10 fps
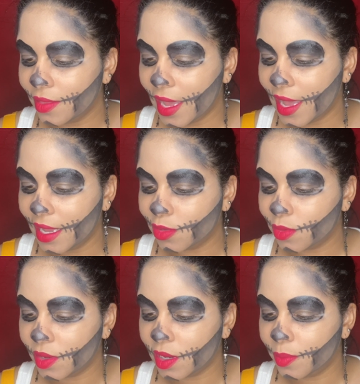the eyes where
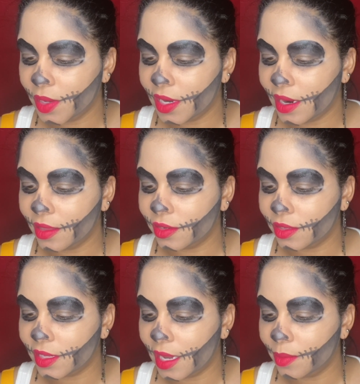we're going to put our little
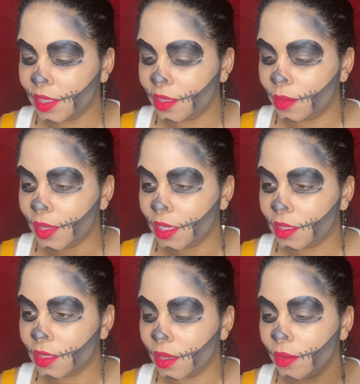diamonds in a minute.
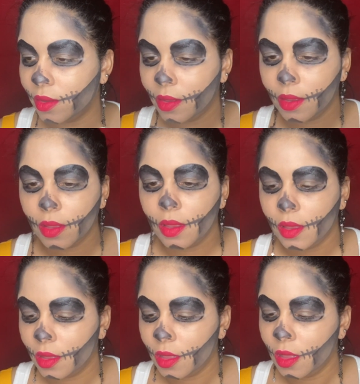So
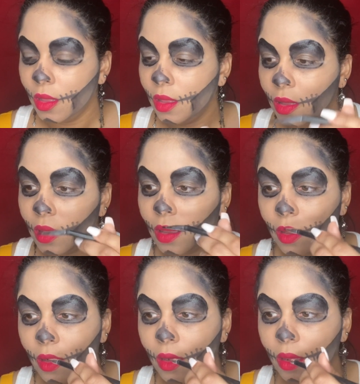
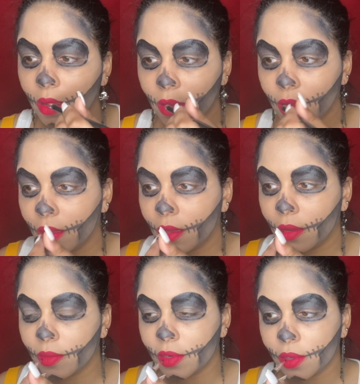I'm
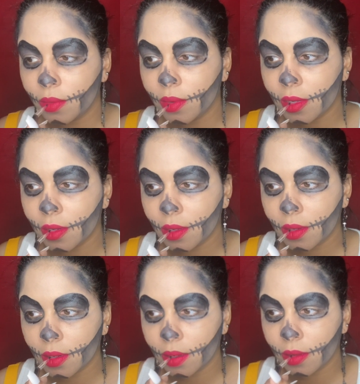going to do one
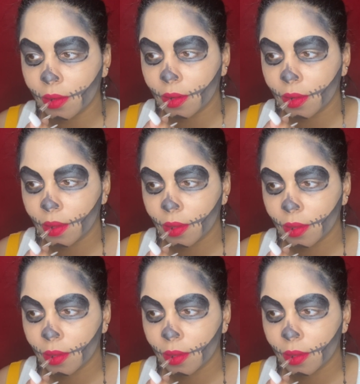down